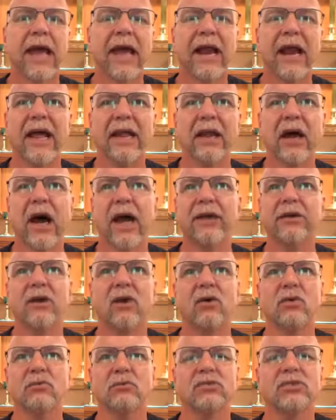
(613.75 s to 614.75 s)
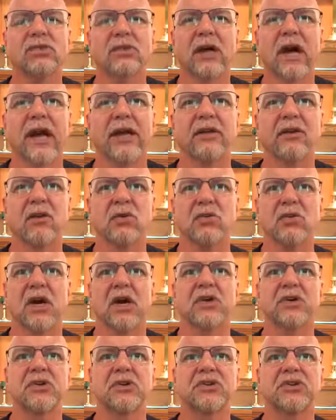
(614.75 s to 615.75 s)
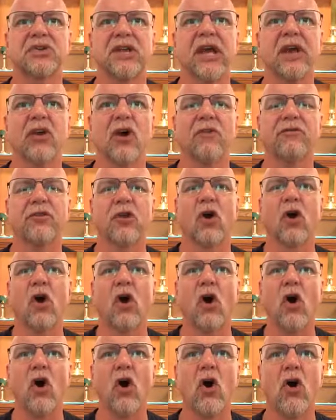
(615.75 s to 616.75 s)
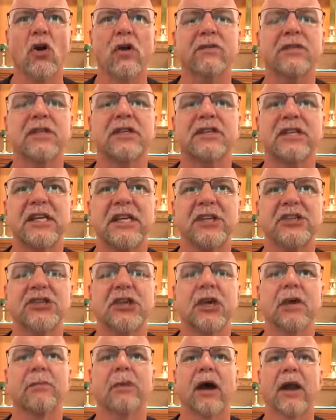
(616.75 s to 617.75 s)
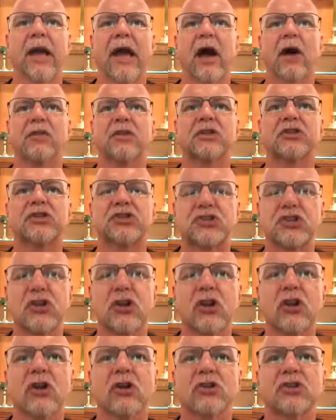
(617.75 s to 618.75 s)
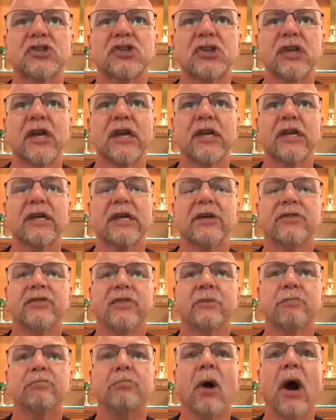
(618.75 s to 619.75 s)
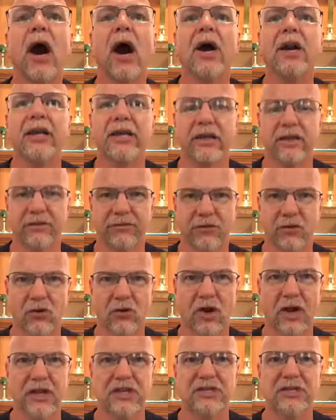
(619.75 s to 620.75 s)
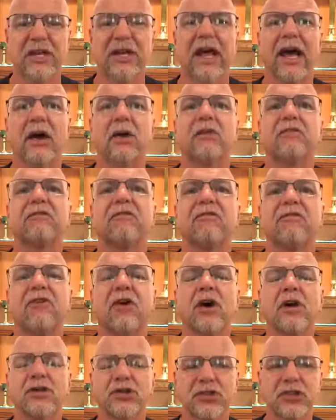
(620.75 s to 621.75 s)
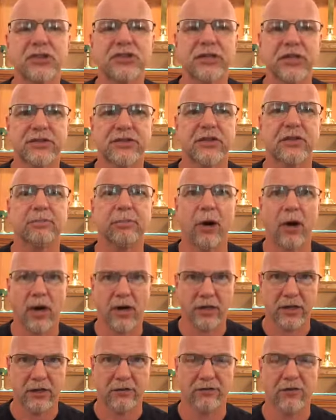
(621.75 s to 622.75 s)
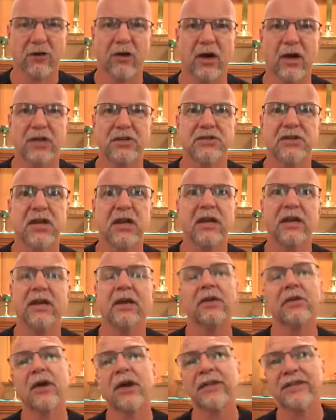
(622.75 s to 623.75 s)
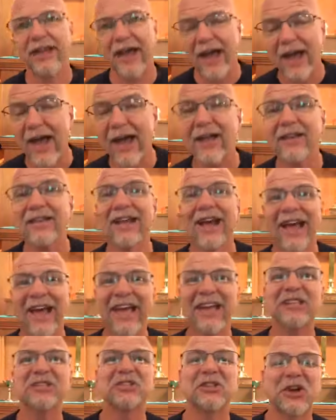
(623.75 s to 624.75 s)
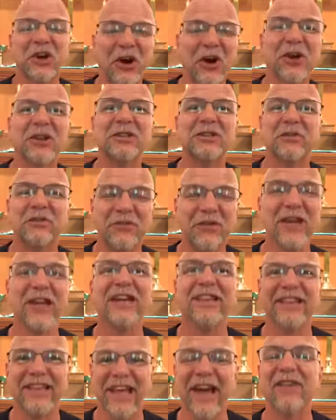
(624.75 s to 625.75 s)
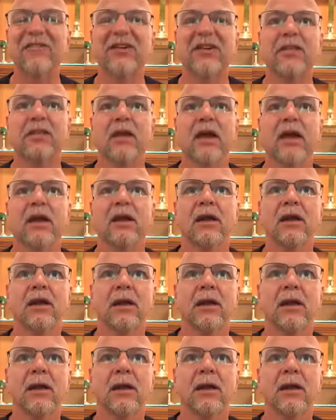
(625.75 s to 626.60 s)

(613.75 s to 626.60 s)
And I don't understand, after all of the teaching about how the church is the body of Christ and how it functions as the body of Christ, right? The head, the hands, the heart, the feet, the everything.